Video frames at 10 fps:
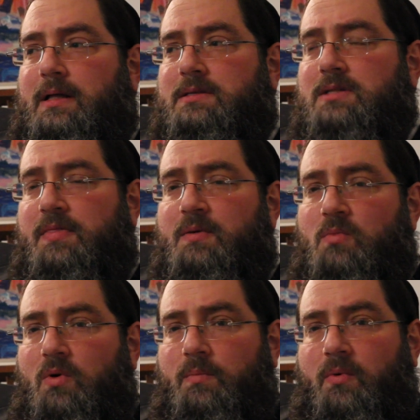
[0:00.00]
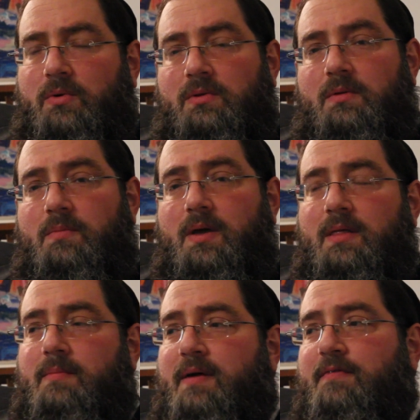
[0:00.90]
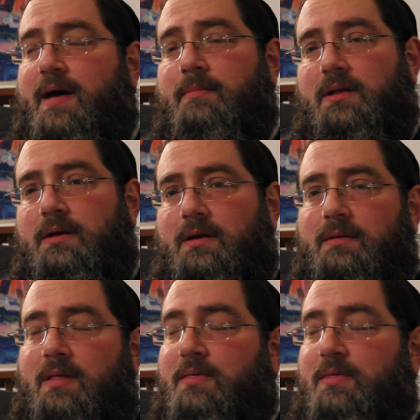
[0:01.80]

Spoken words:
it's nothing more important to me than my family,